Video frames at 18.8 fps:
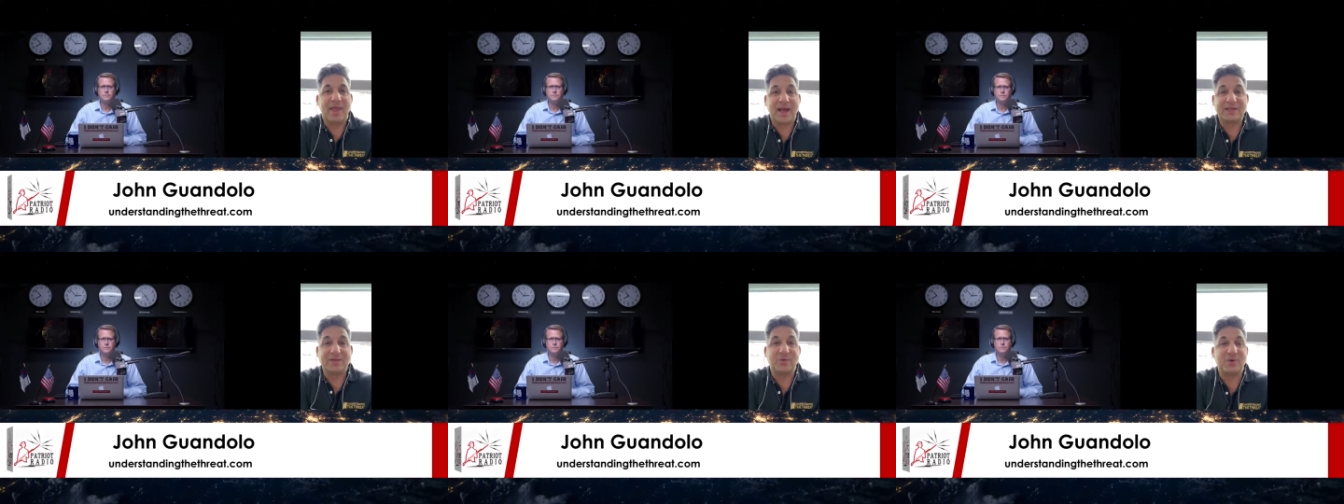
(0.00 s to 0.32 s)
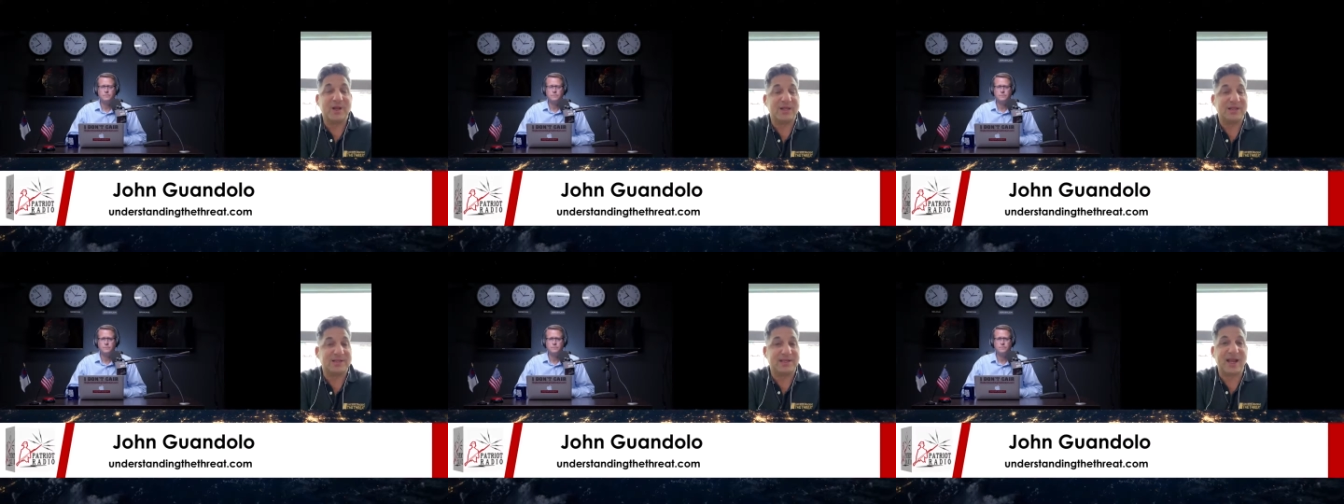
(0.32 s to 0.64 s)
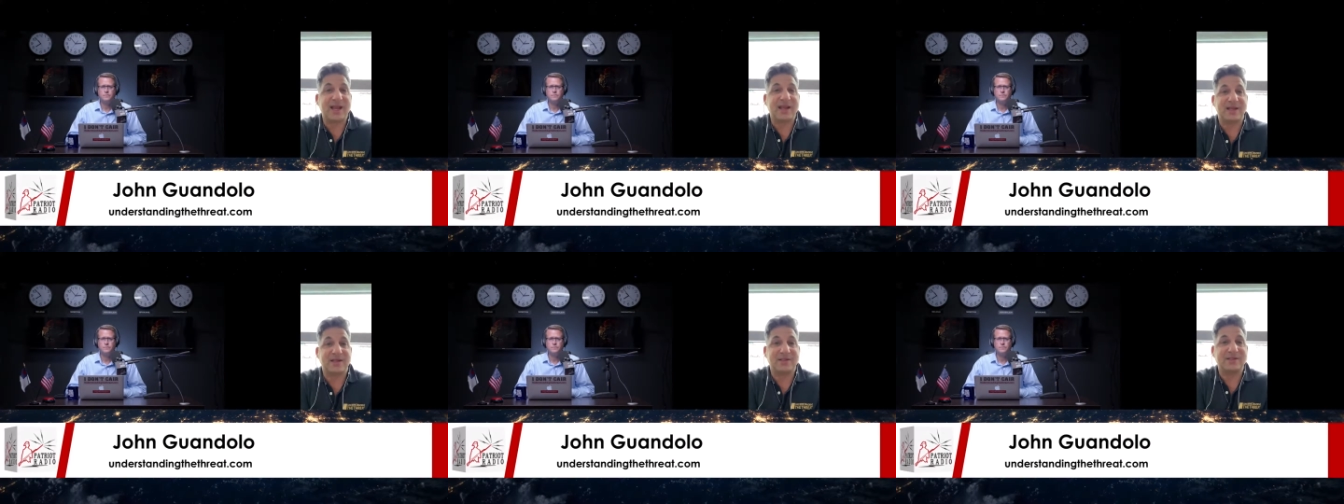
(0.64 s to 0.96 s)
And that's what it
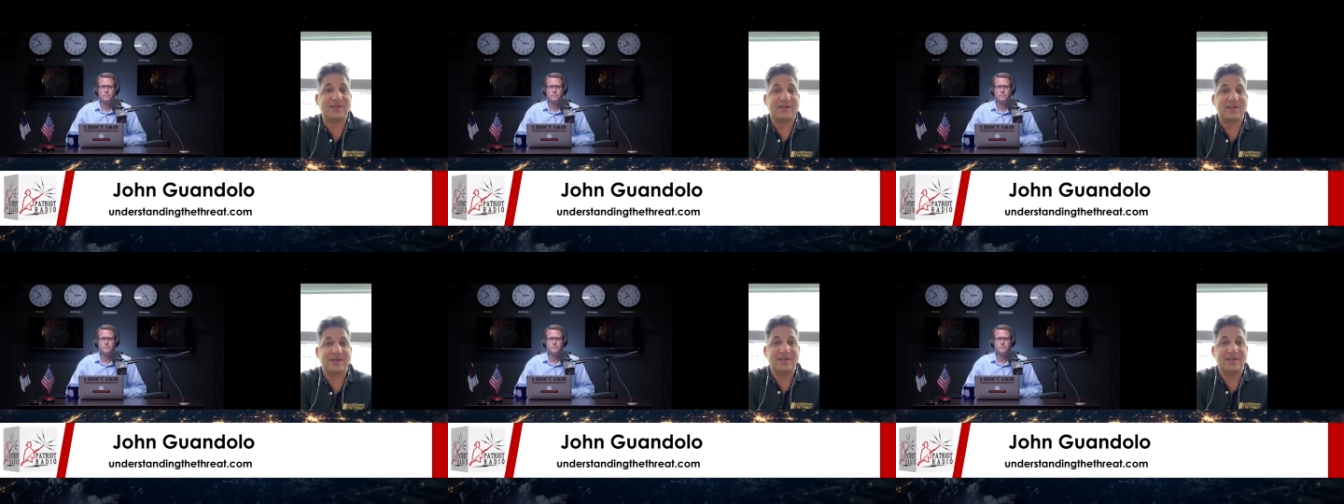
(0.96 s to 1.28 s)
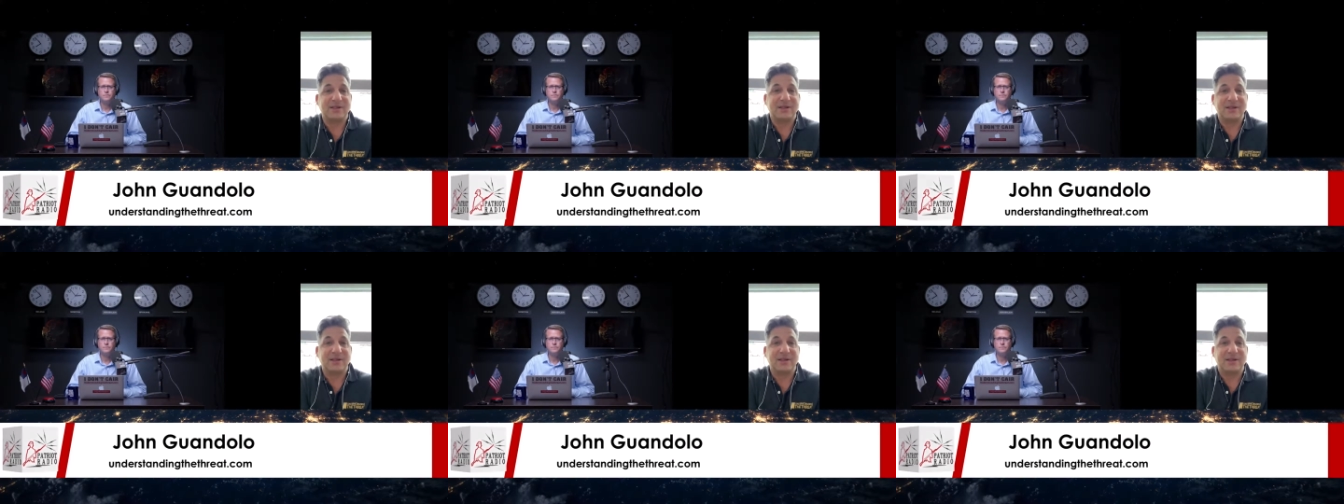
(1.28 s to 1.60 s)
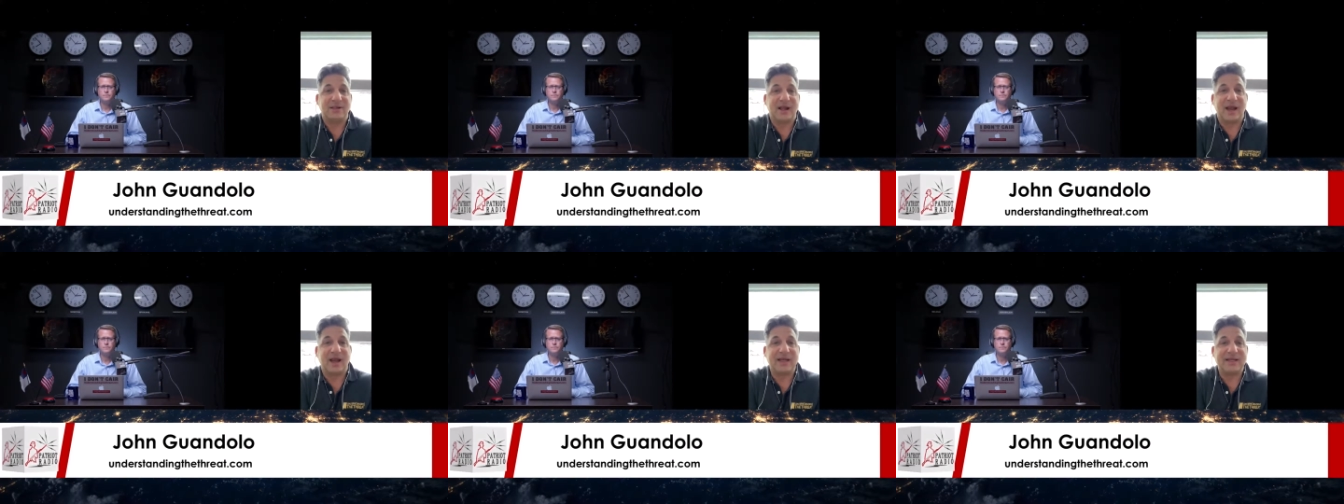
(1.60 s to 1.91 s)
takes.
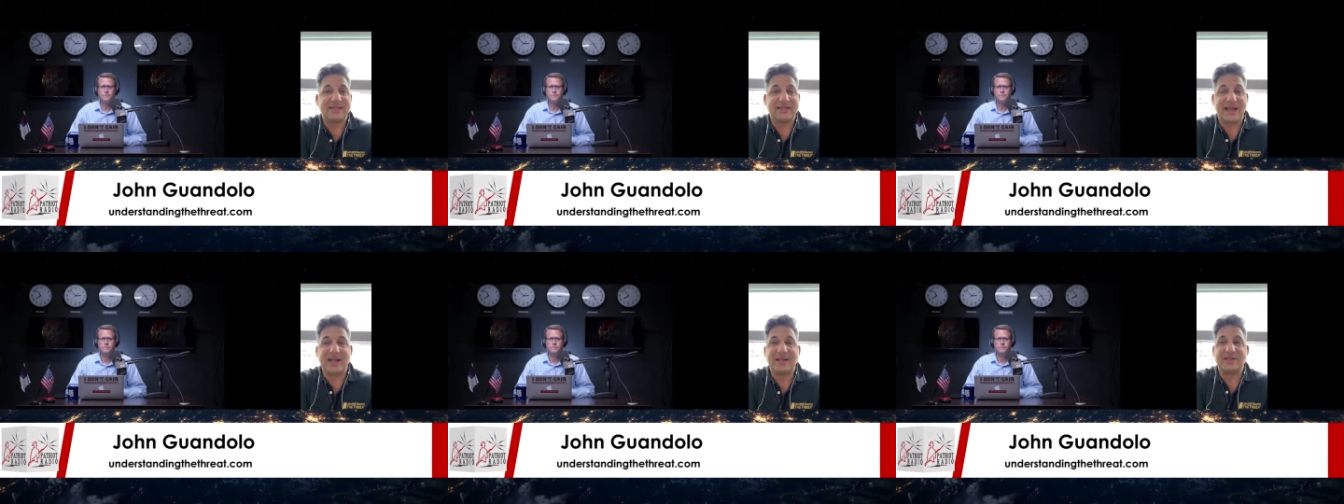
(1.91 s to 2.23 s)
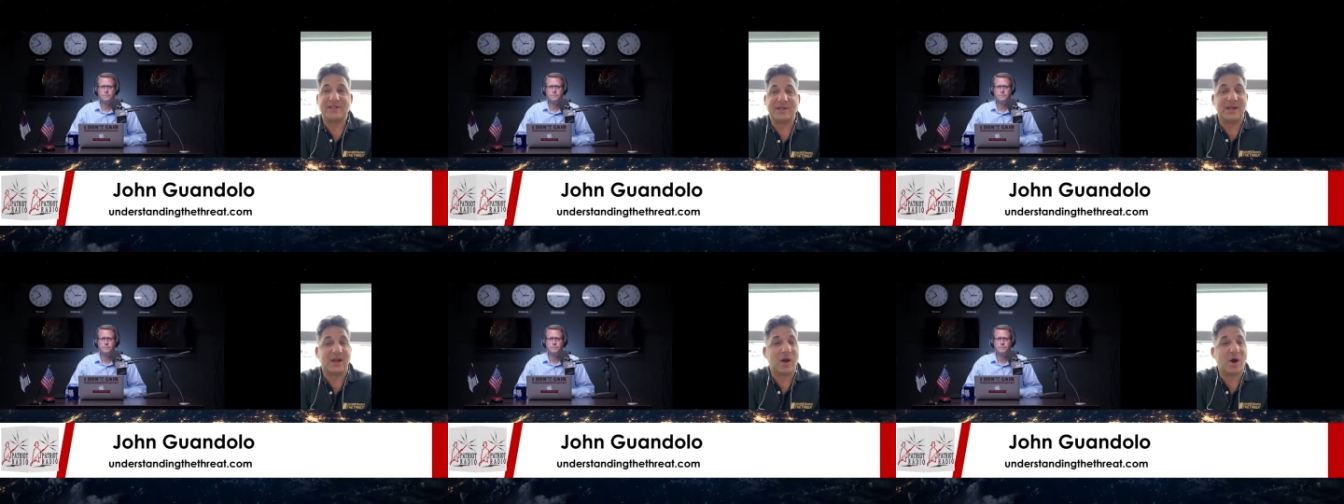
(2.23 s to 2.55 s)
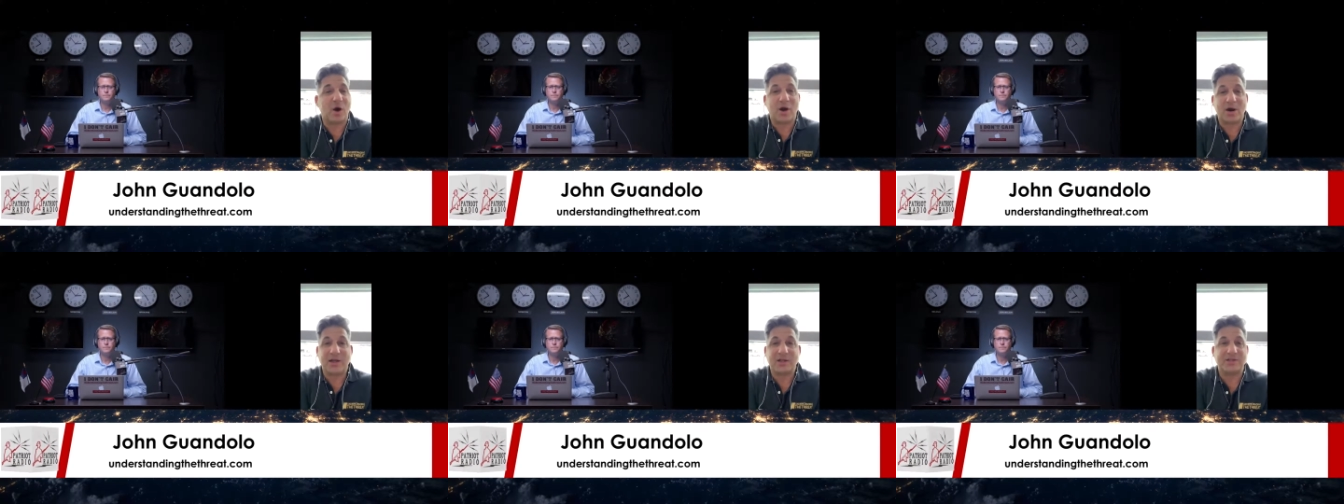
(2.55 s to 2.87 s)
And it takes,
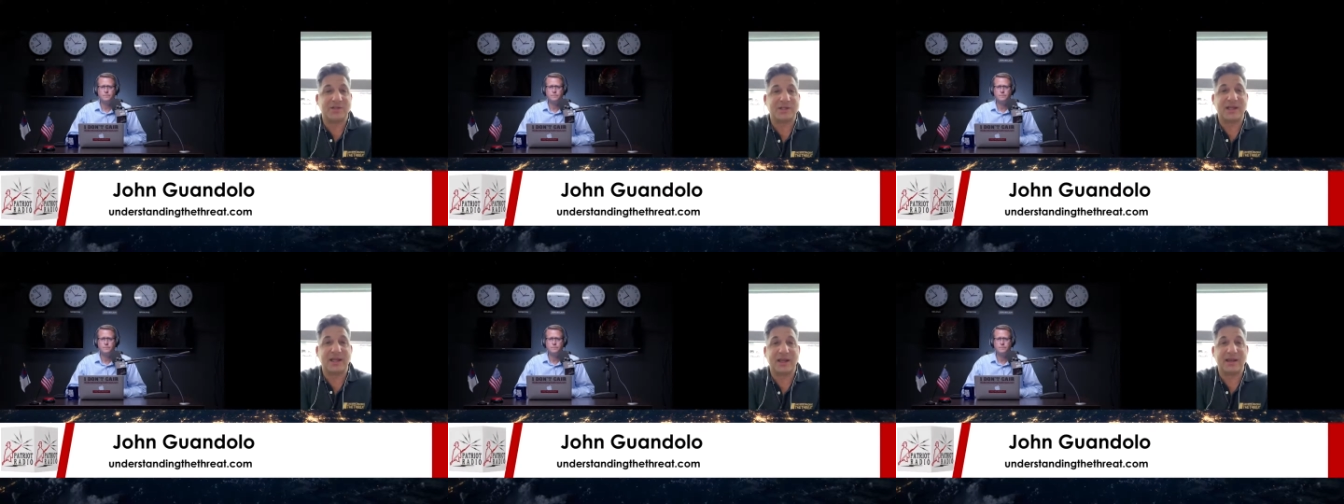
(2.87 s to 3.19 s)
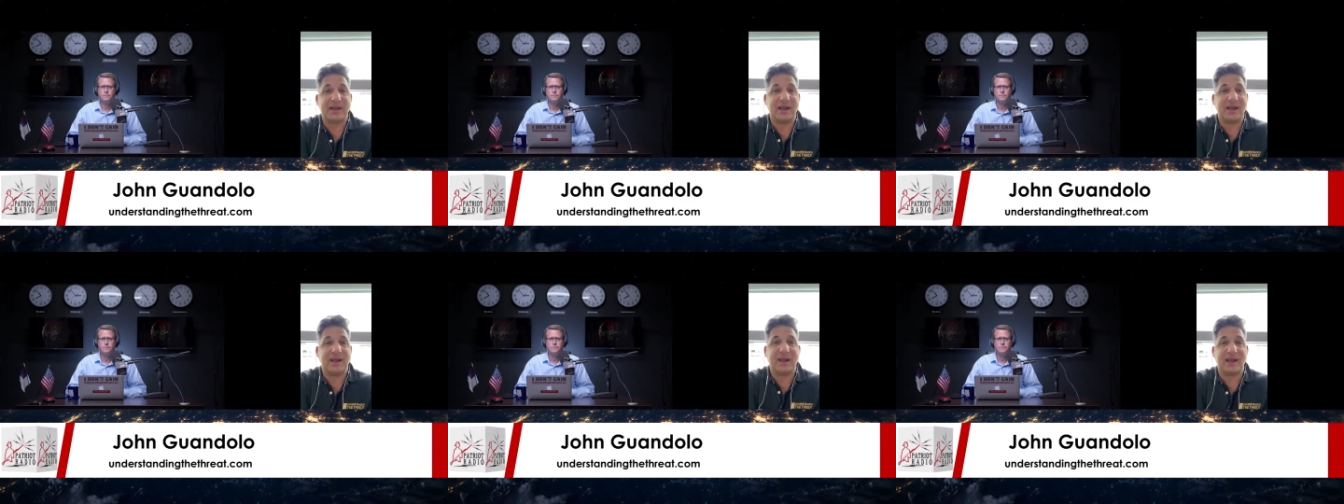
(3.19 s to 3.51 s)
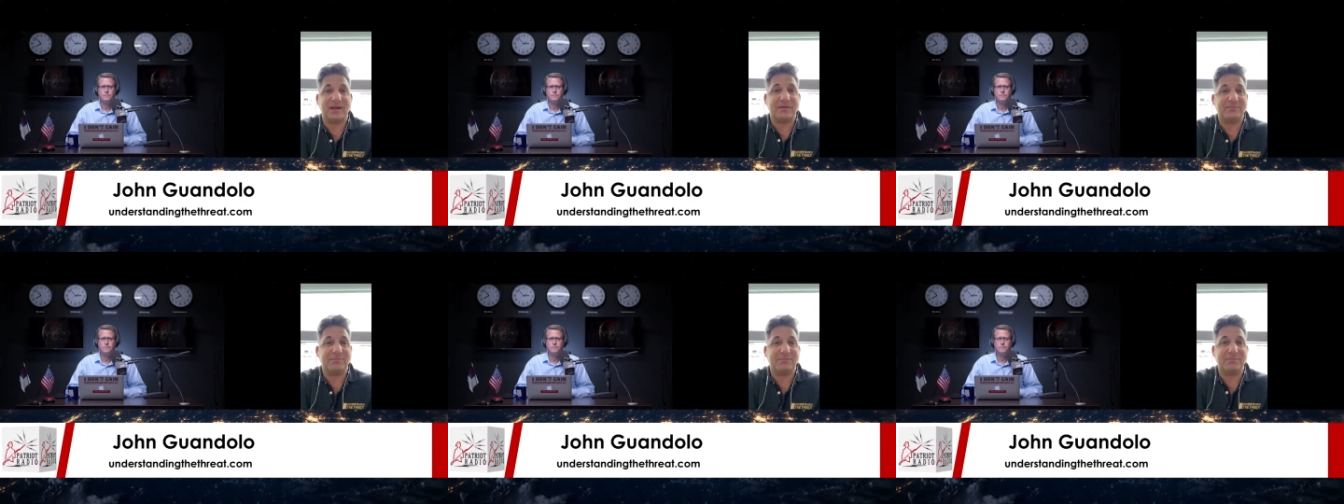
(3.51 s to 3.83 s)
honestly,
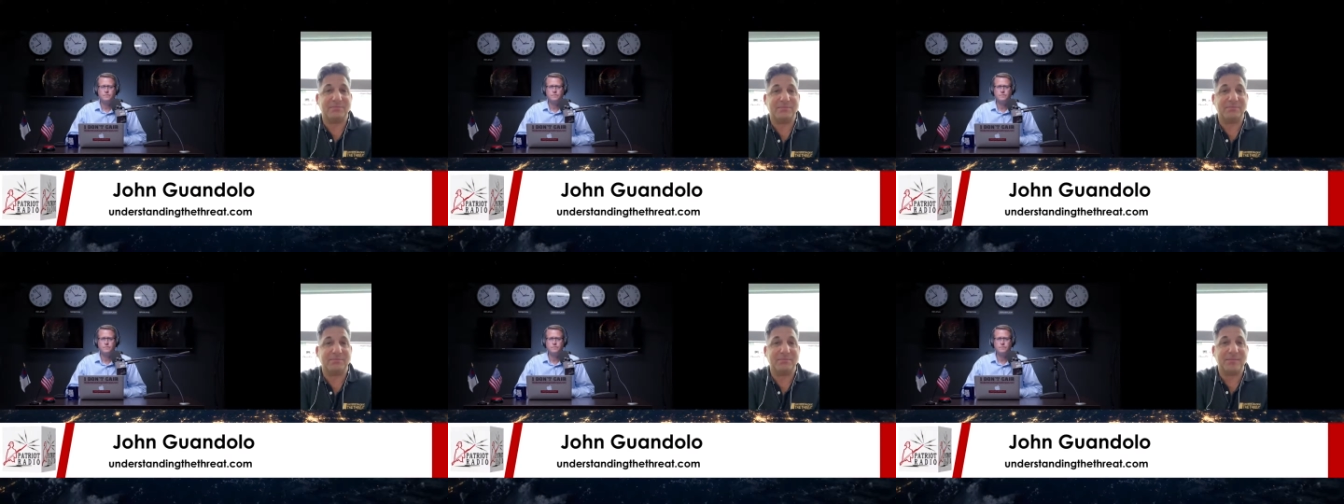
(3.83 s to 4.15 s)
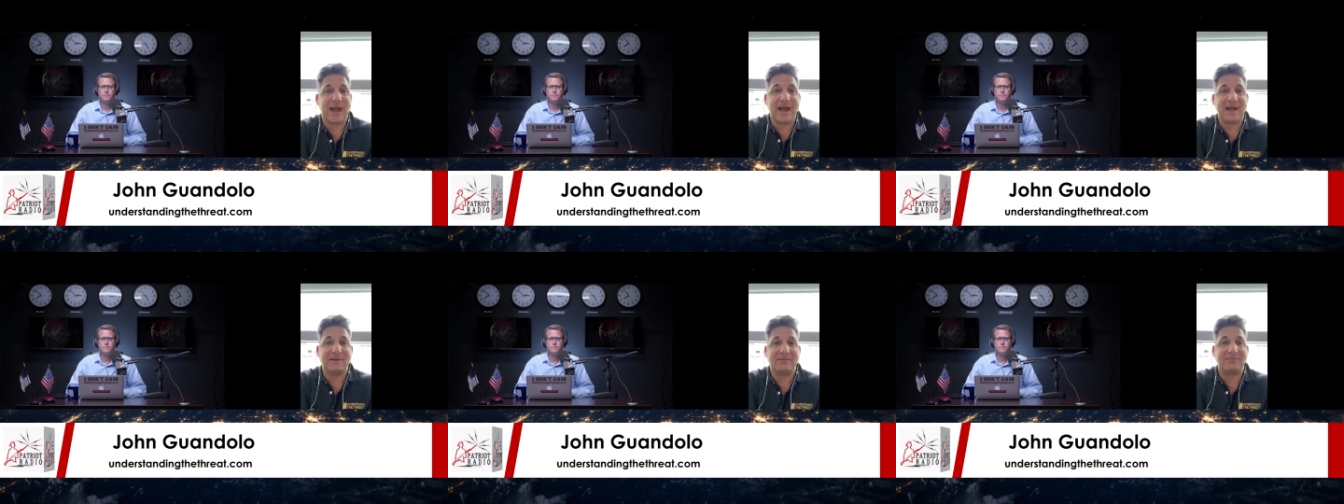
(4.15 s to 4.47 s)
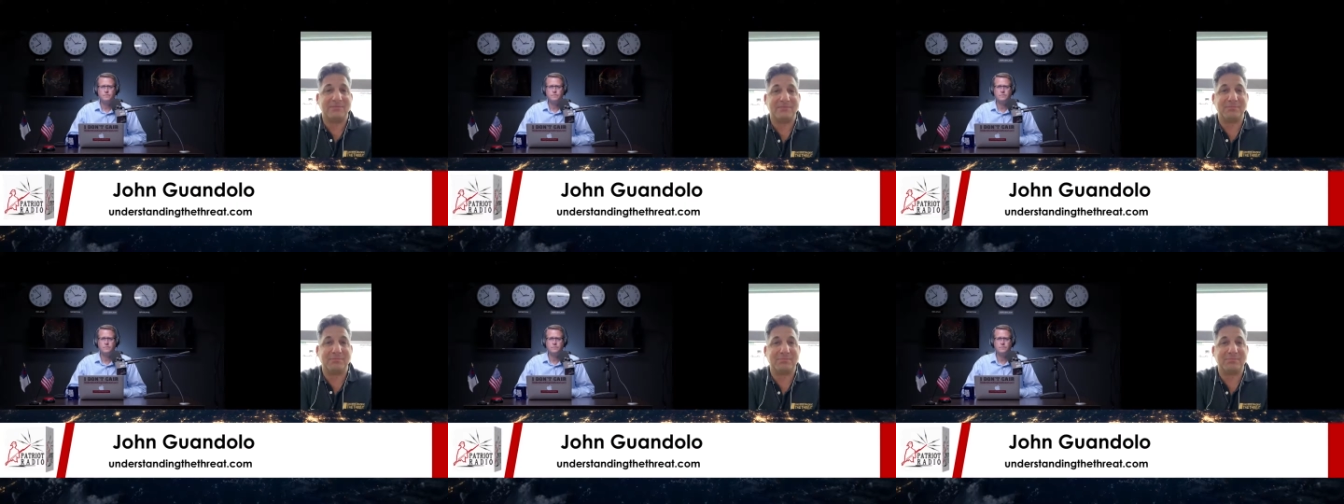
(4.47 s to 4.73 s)
and Matt,